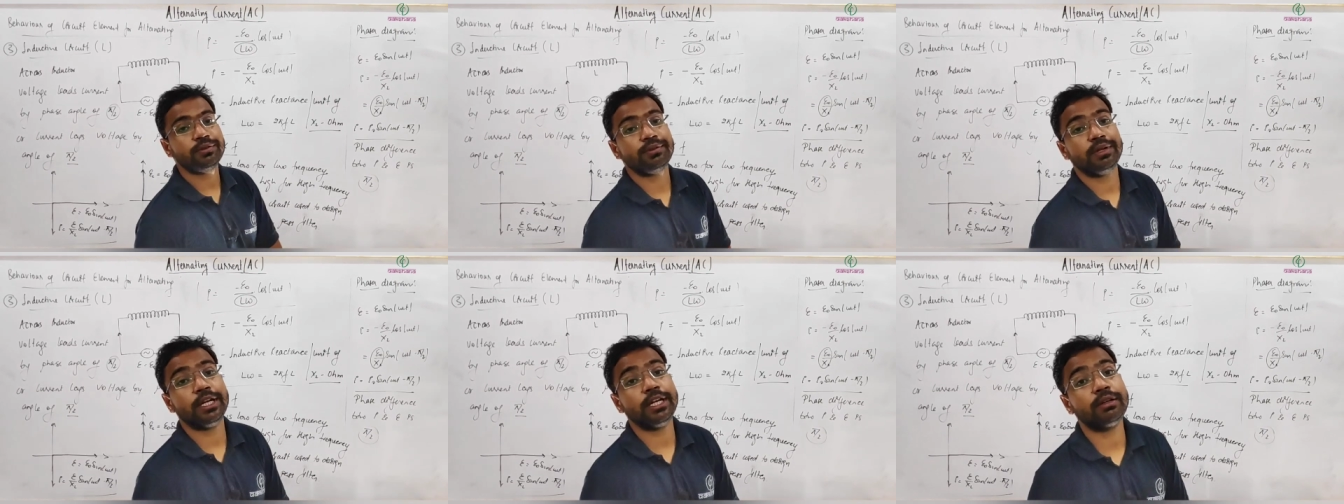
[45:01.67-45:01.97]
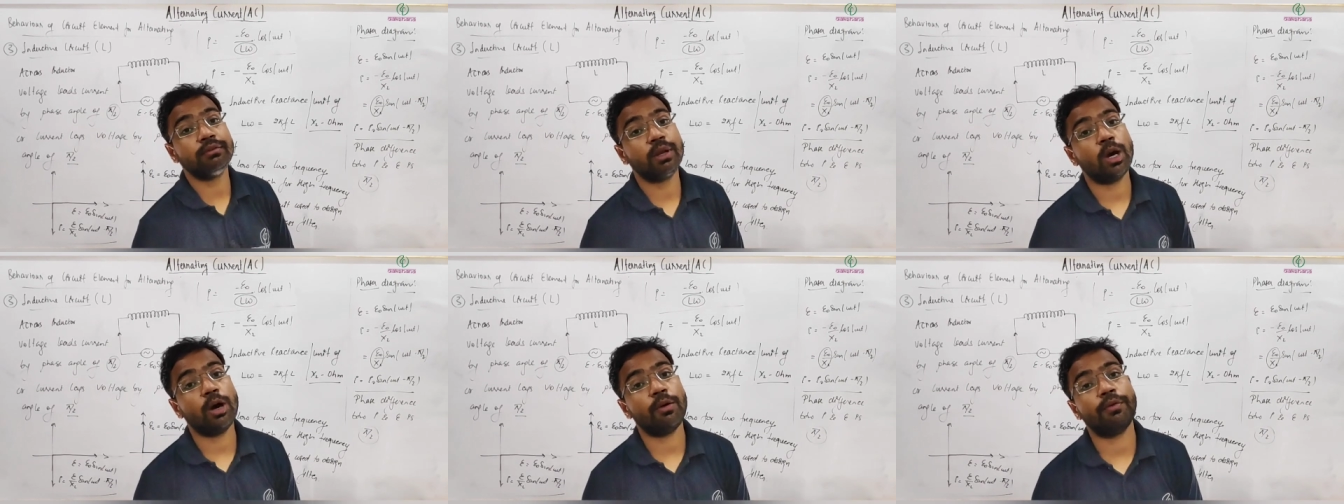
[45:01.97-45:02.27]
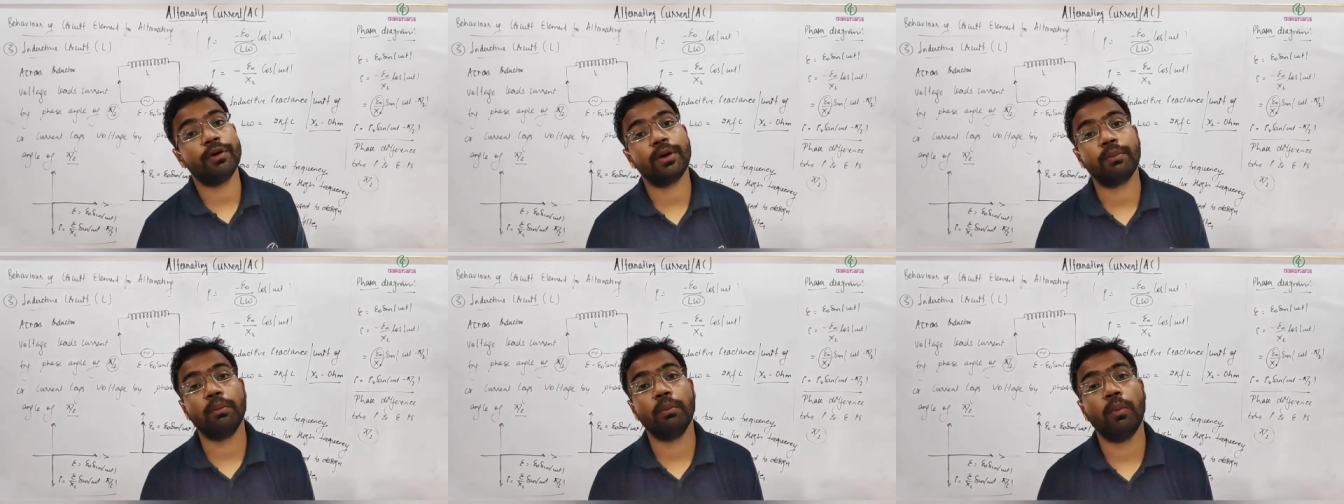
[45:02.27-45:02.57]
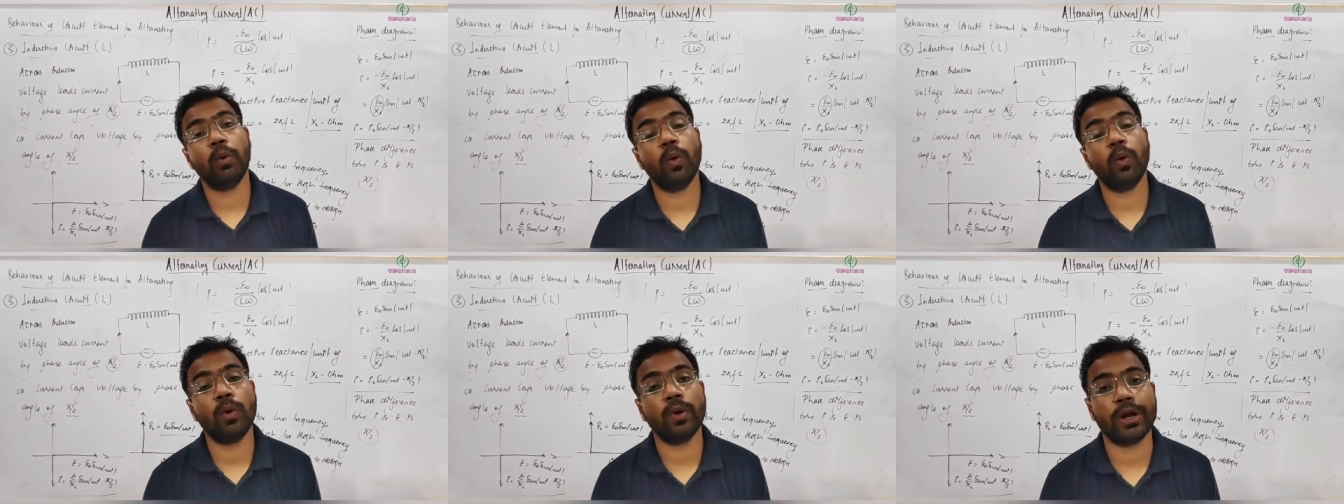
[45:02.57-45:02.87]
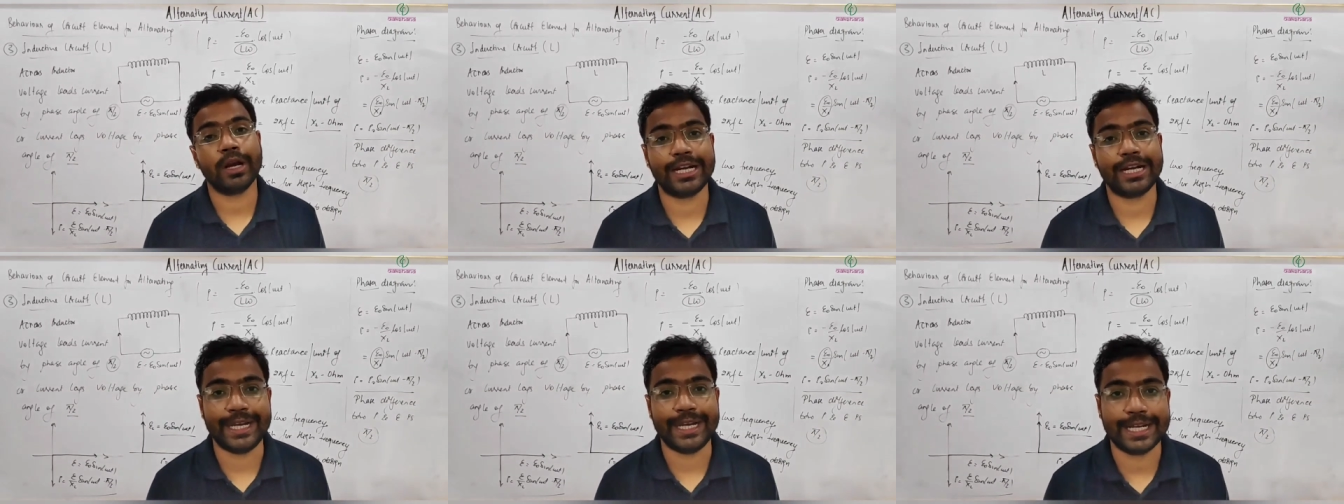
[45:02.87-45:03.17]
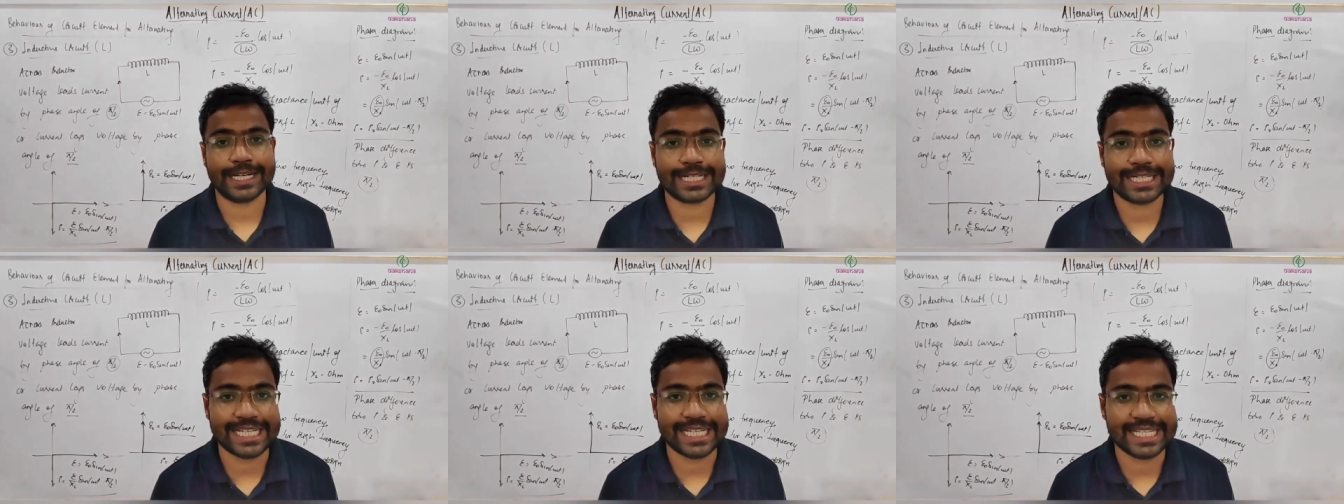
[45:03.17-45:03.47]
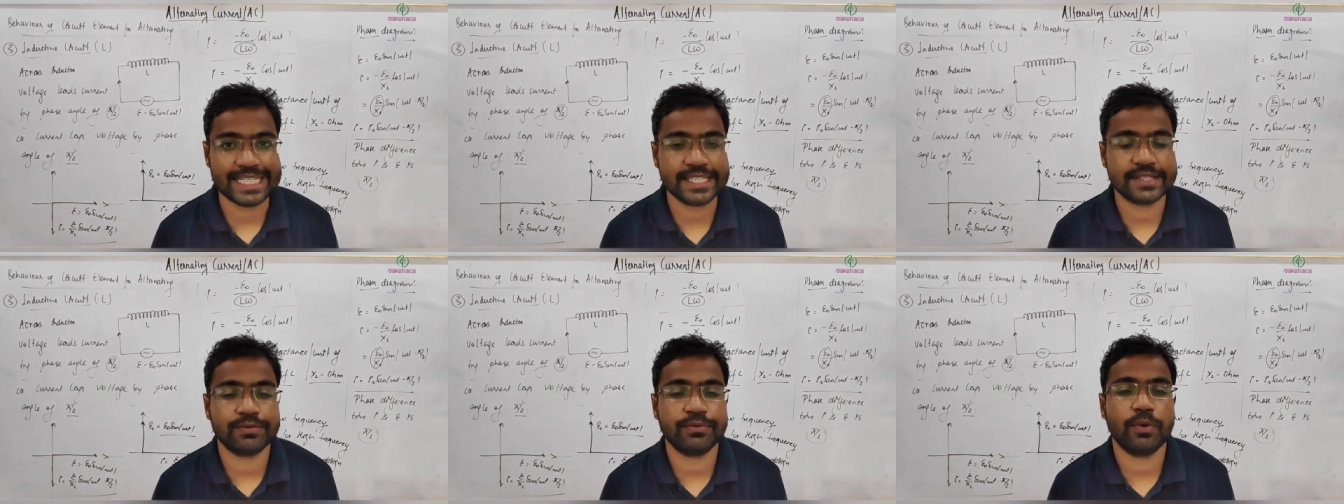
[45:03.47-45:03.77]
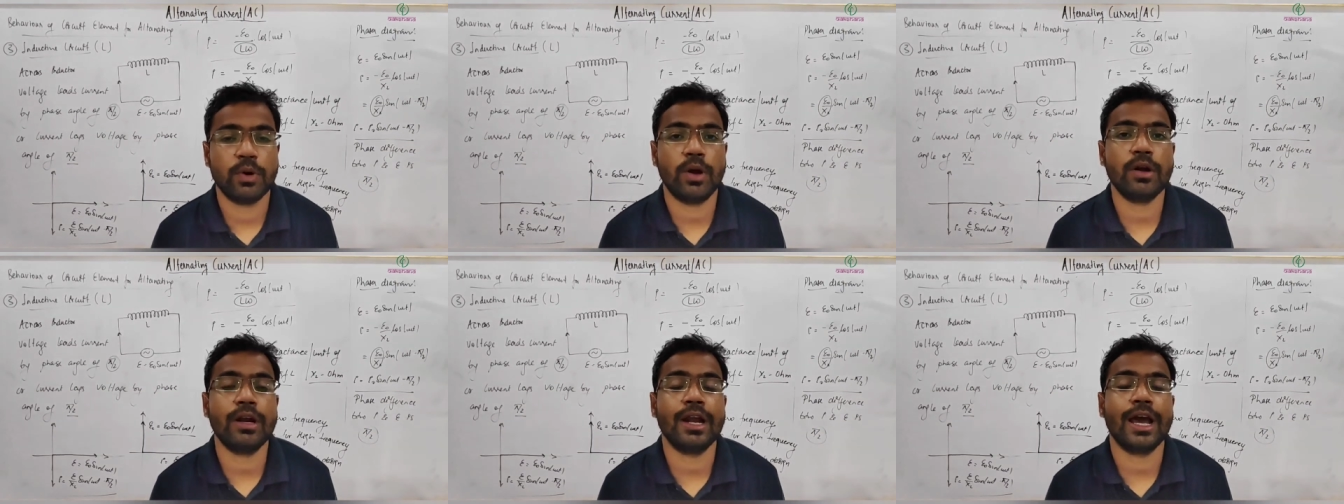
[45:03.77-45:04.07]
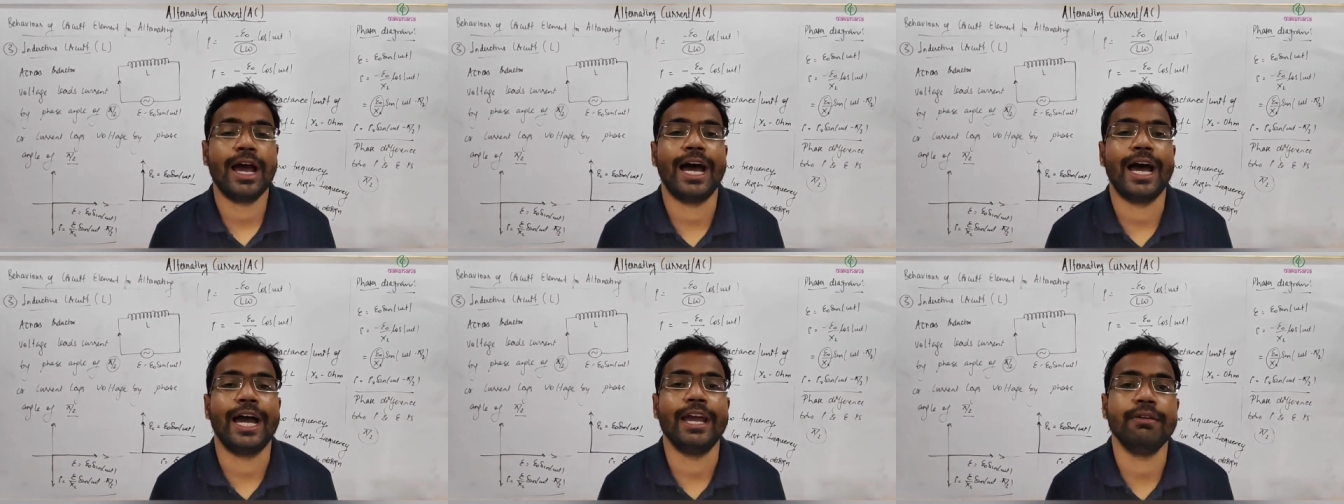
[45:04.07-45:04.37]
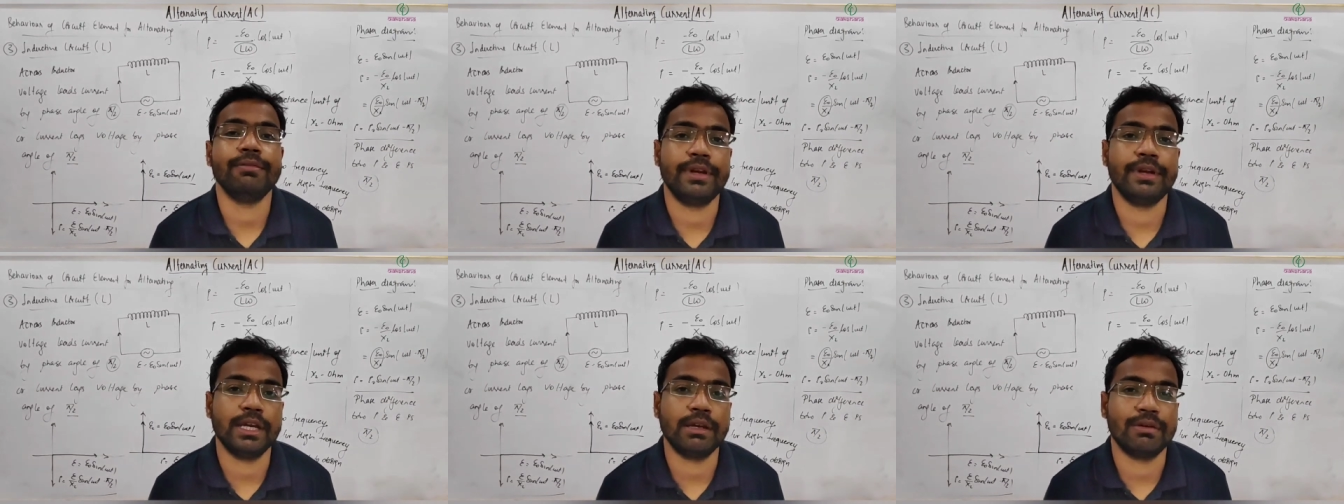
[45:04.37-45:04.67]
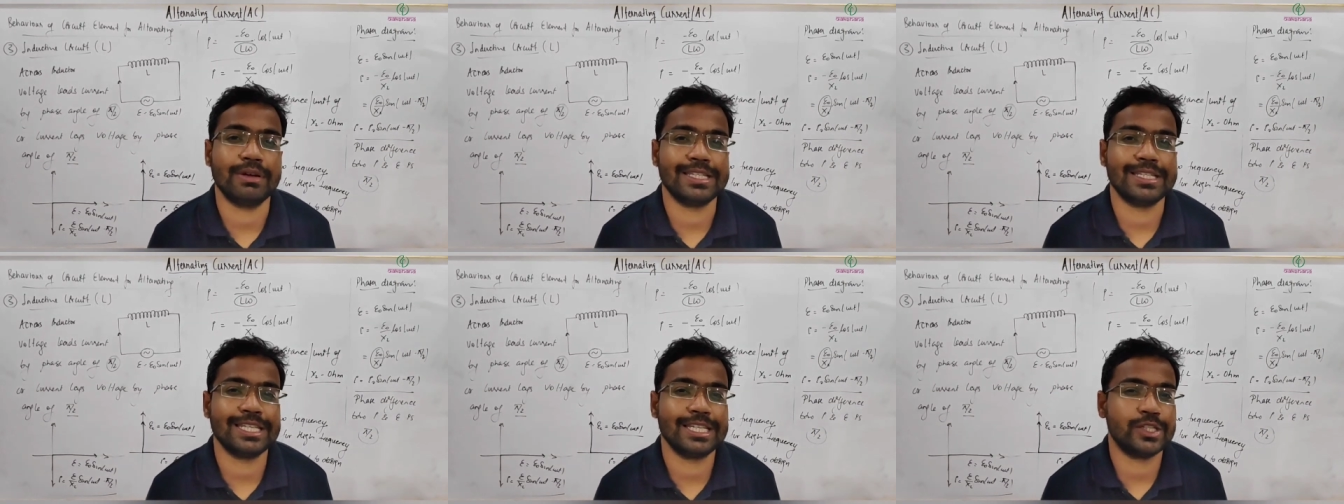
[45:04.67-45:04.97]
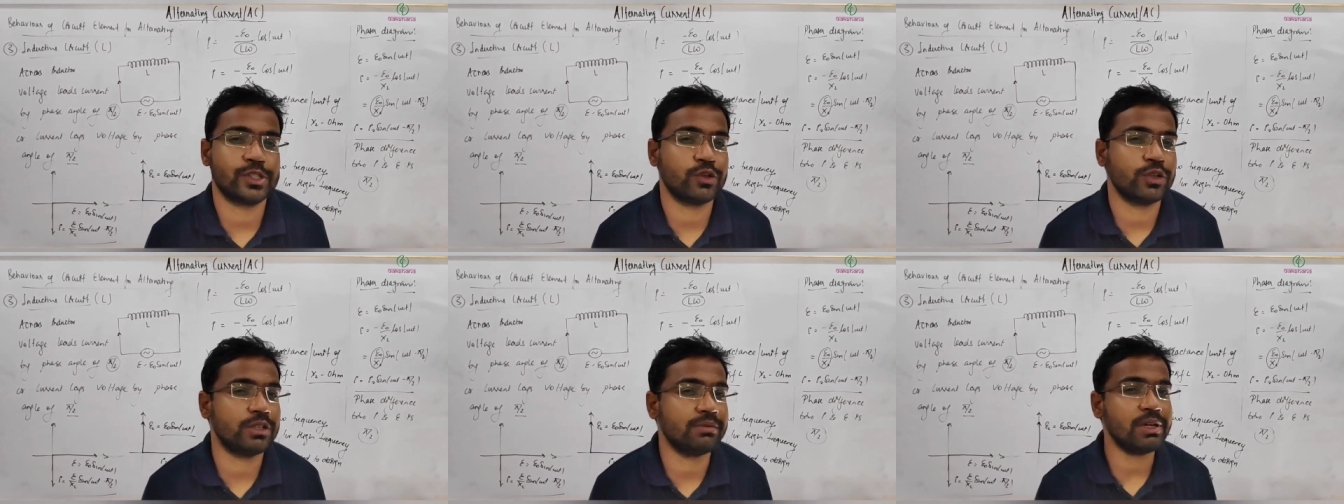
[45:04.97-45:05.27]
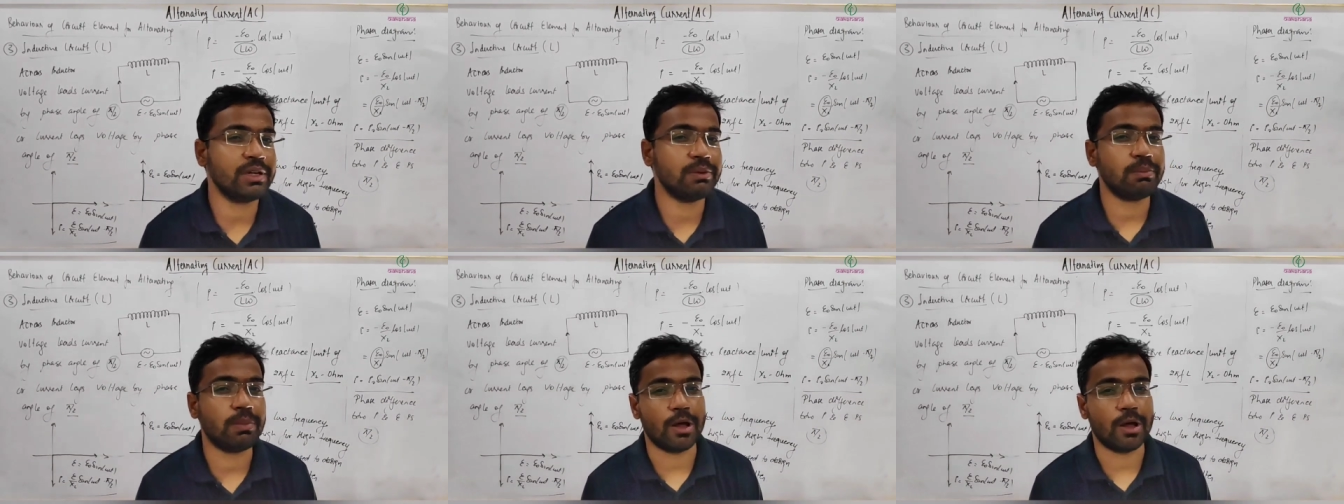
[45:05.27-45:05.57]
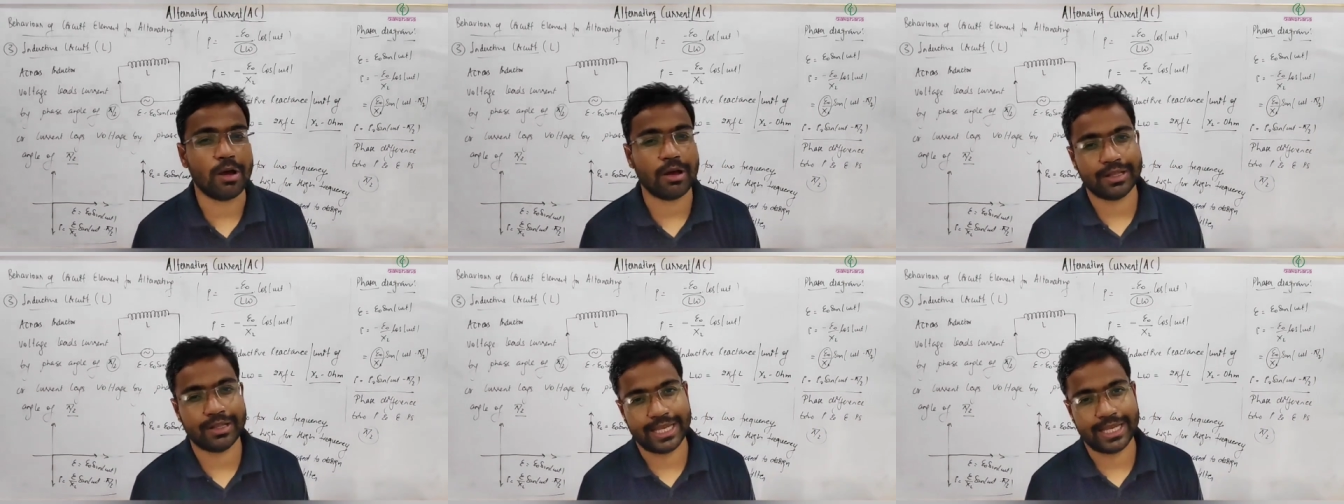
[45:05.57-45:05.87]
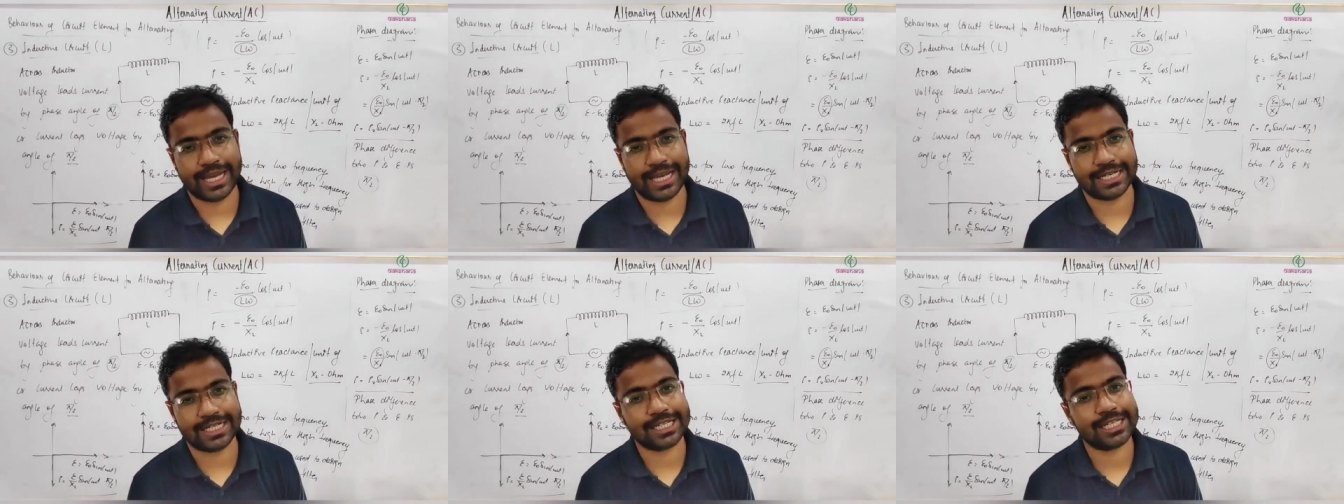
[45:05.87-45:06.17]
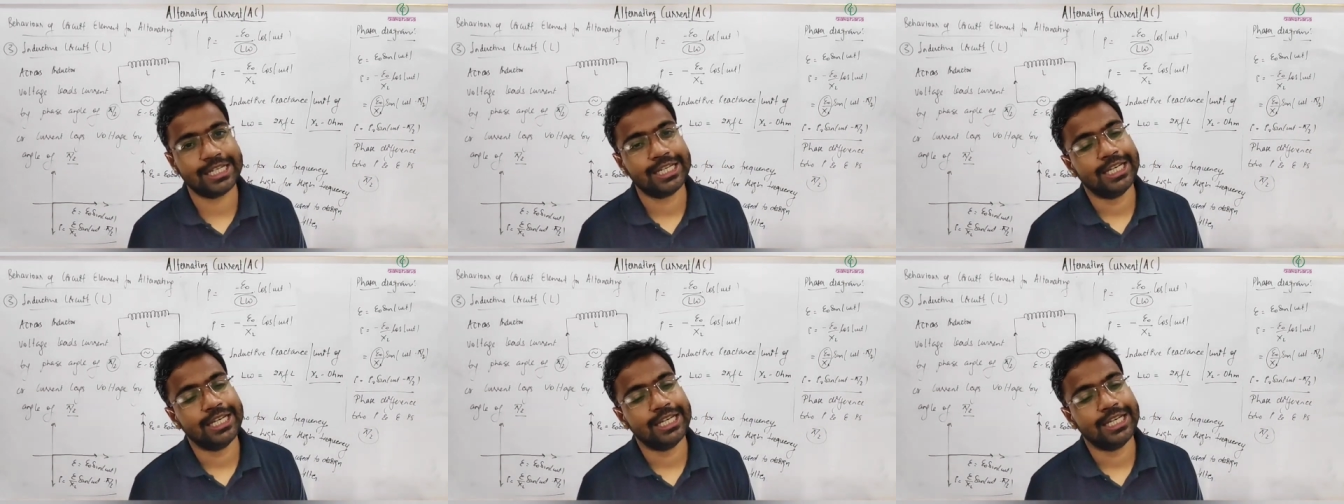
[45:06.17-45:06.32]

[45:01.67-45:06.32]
it will offer more reactance for high frequency, so it will block that.